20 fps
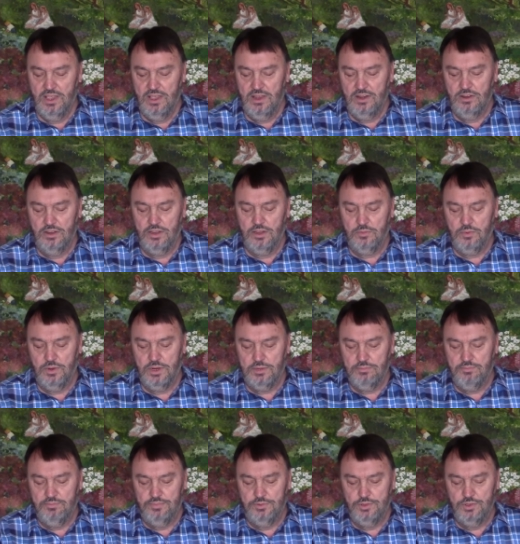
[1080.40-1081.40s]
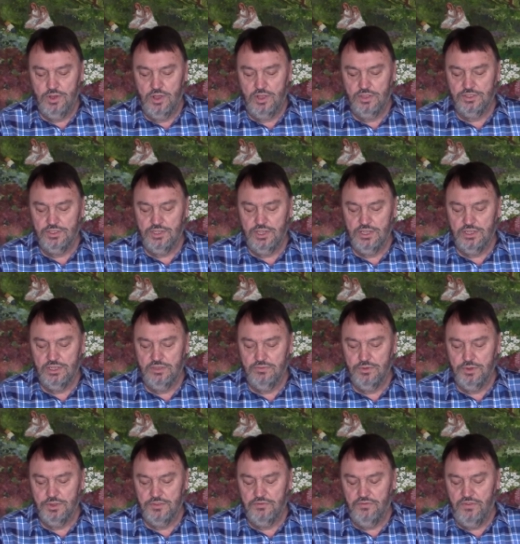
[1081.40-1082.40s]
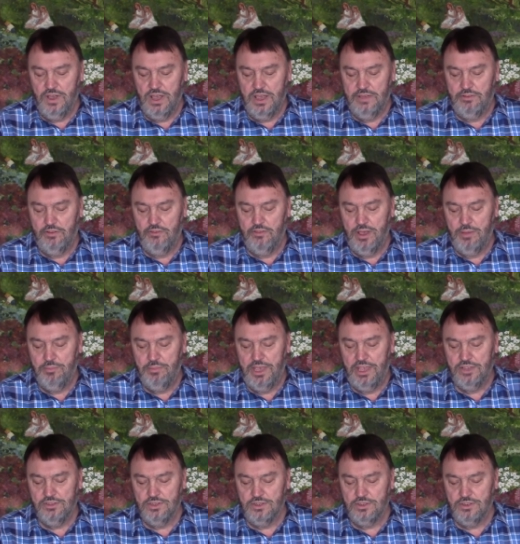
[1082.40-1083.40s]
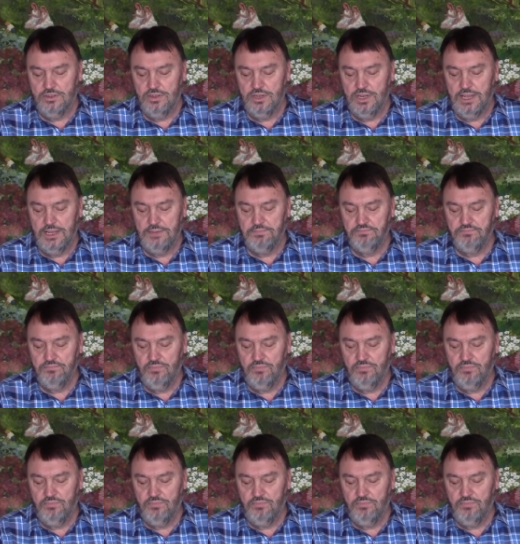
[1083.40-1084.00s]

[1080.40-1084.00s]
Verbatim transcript: Look at what John says in verse 5 of our passage today.